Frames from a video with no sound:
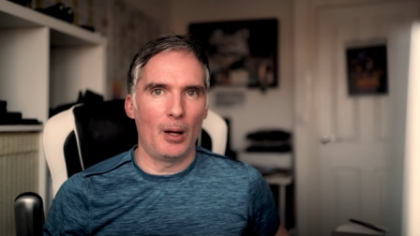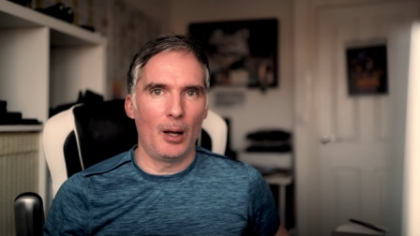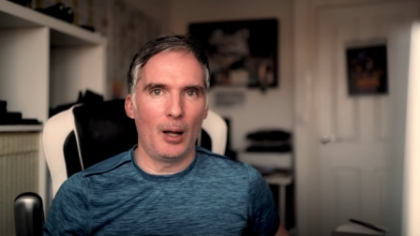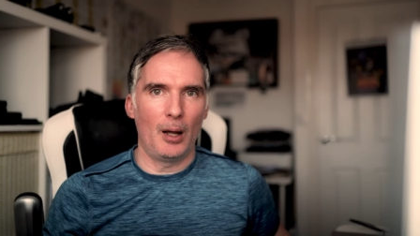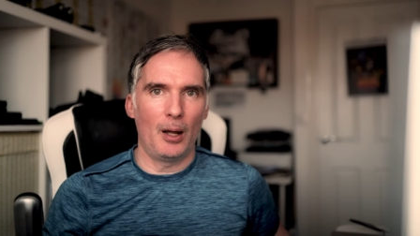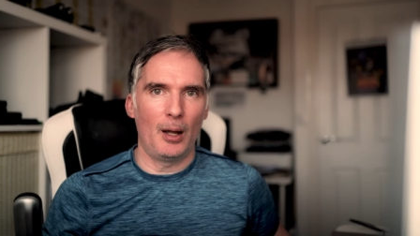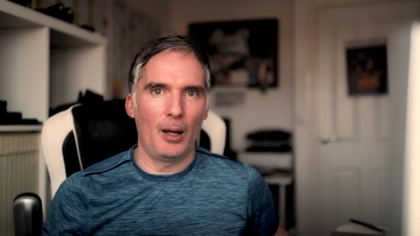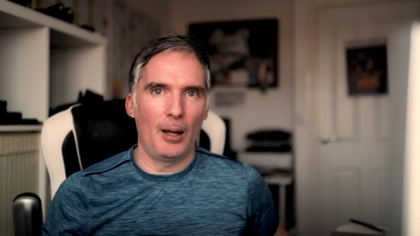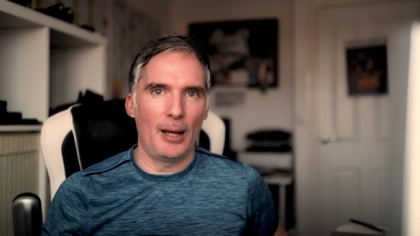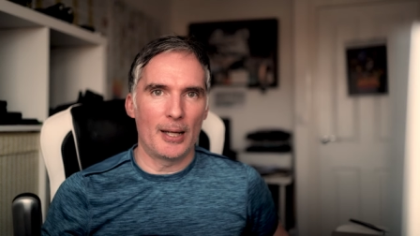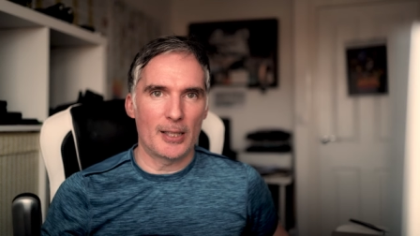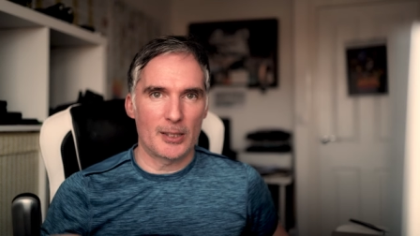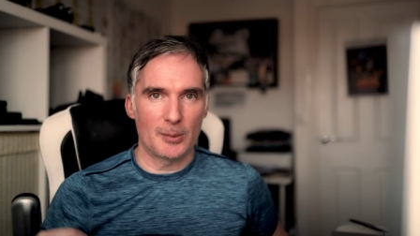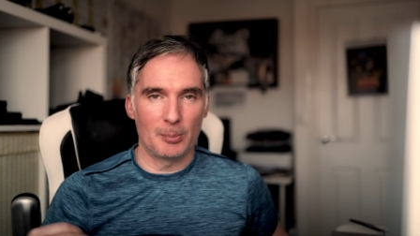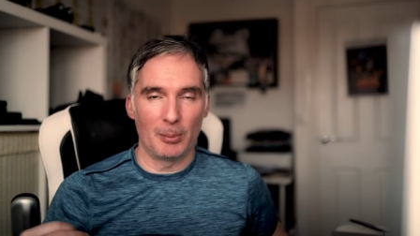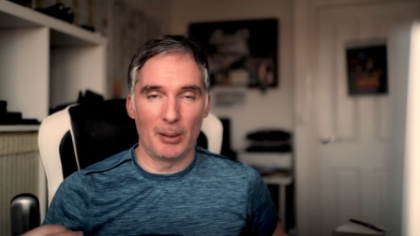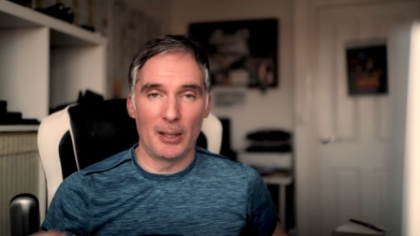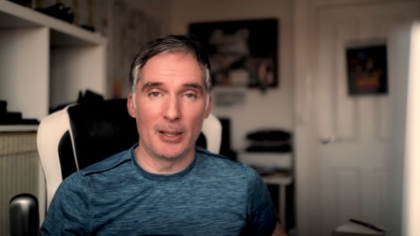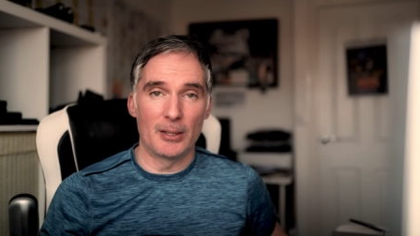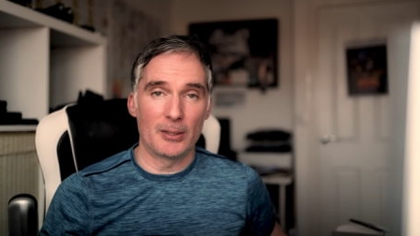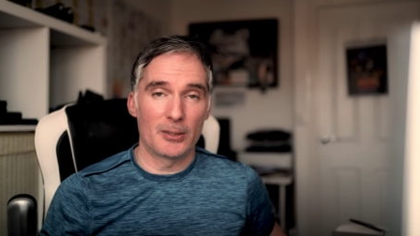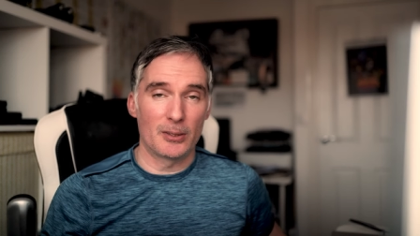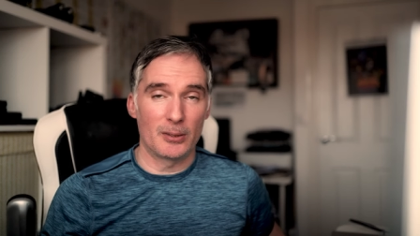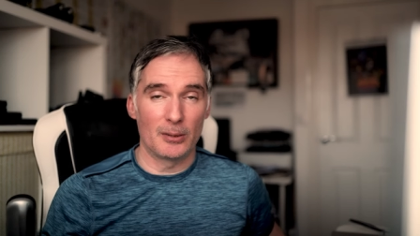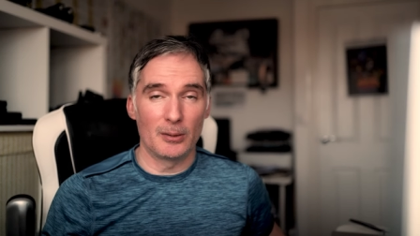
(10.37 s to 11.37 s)

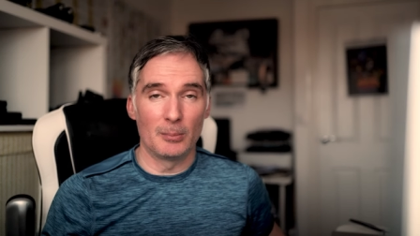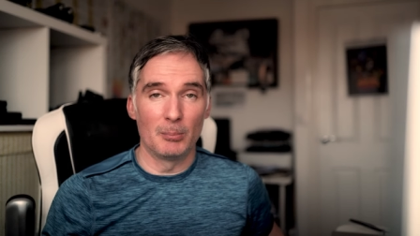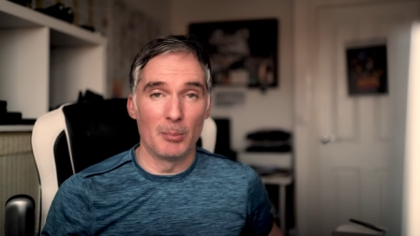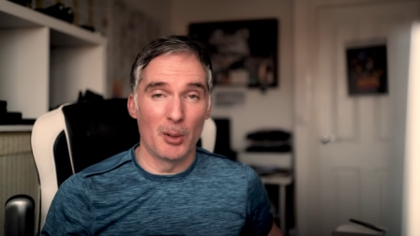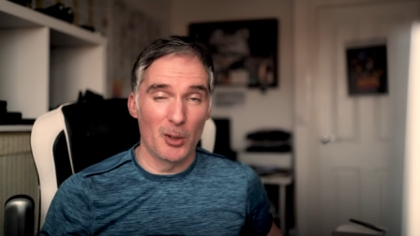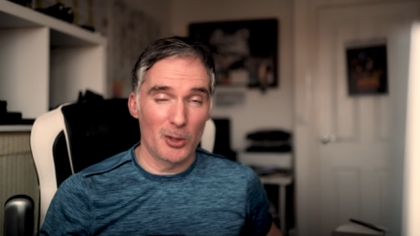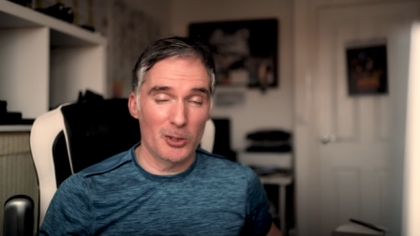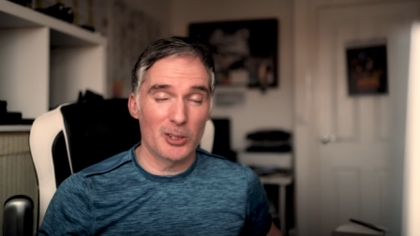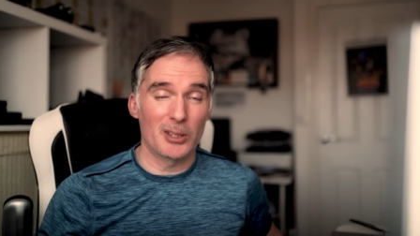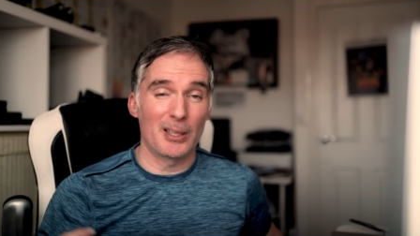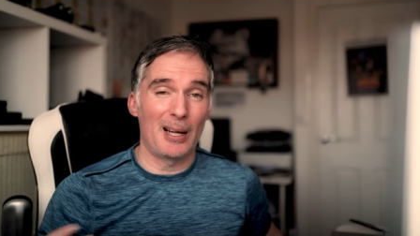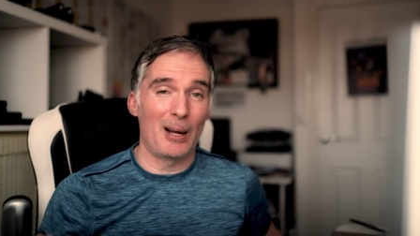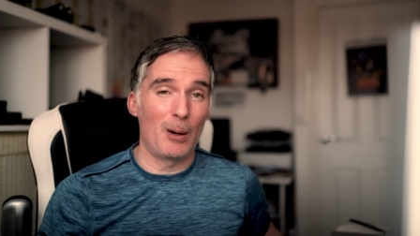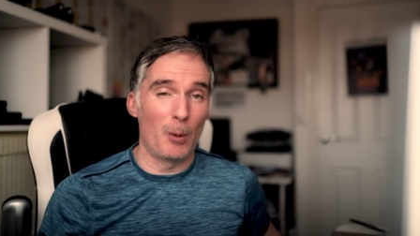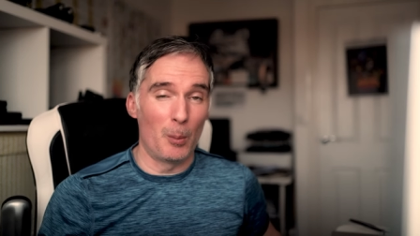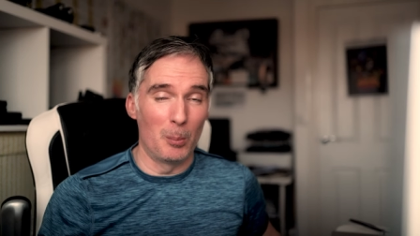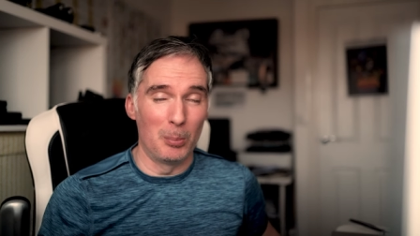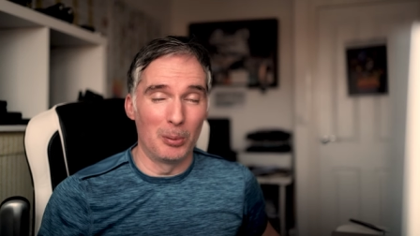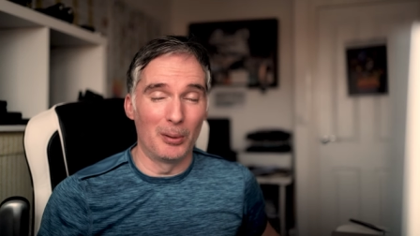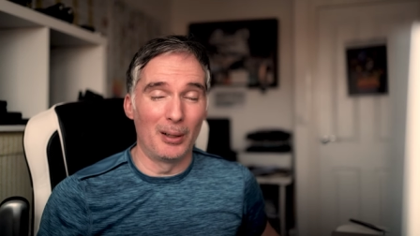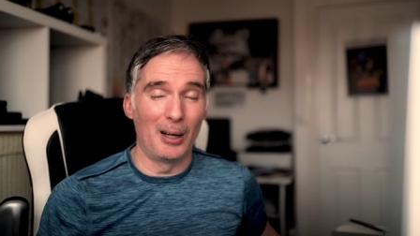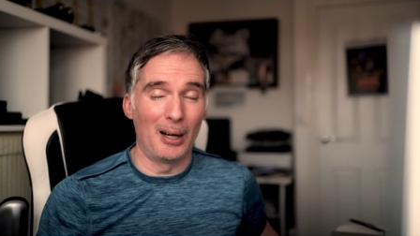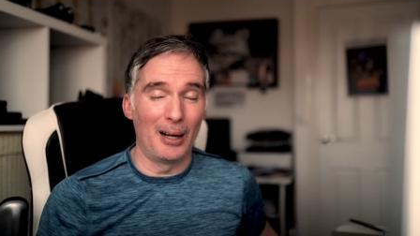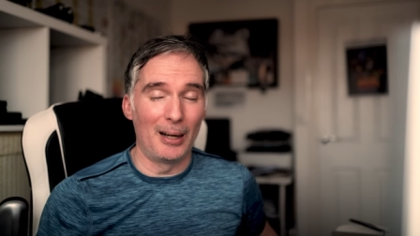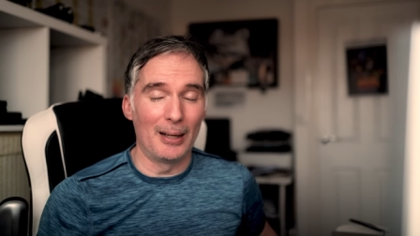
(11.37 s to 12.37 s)
explain to mostly our
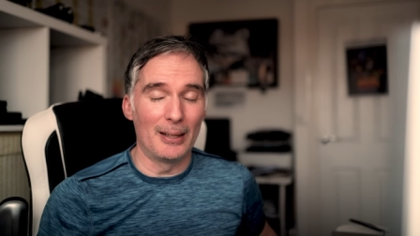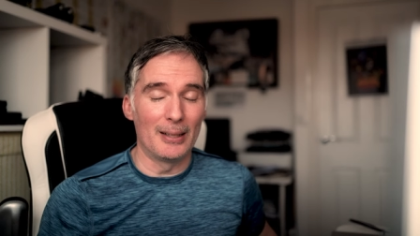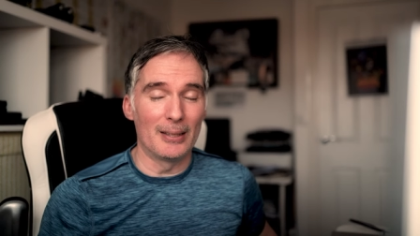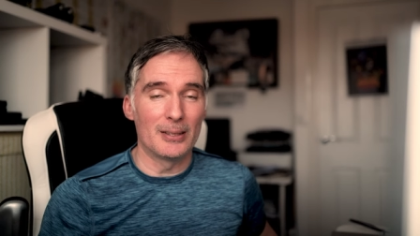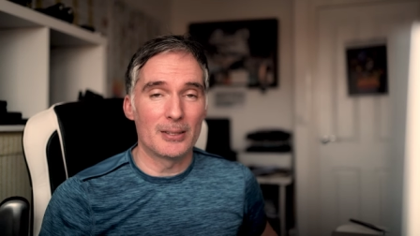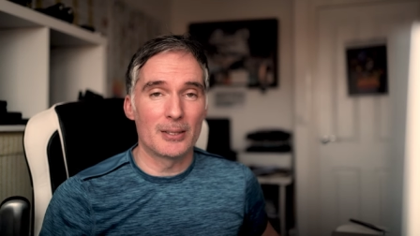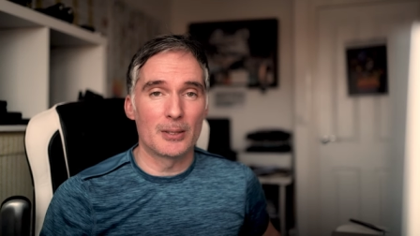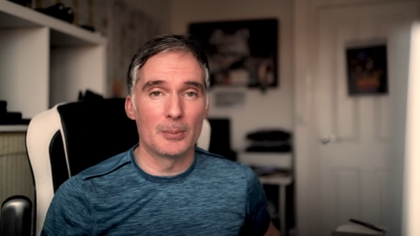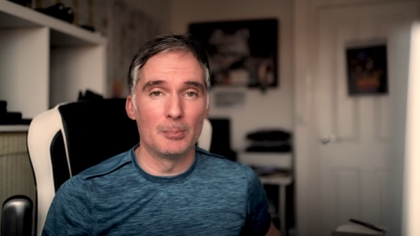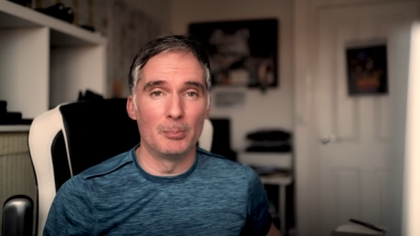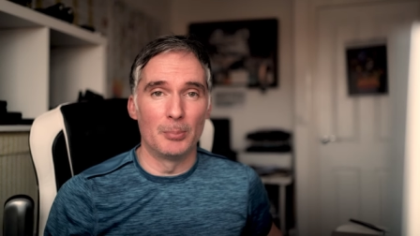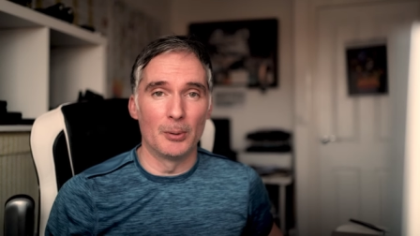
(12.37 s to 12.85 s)
brides,